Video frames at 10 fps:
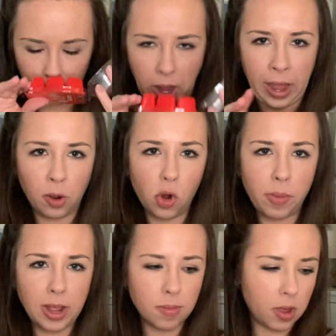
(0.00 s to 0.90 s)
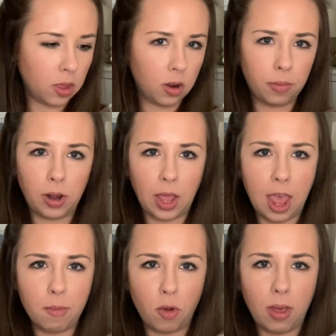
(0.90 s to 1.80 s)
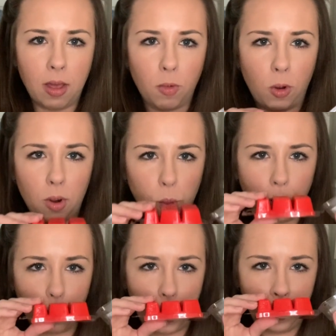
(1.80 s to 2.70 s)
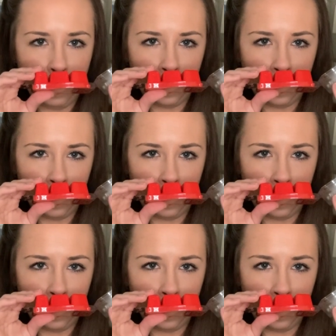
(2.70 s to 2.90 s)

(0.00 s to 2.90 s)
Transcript: kind of reminds me a little bit of Kamu in a weird way.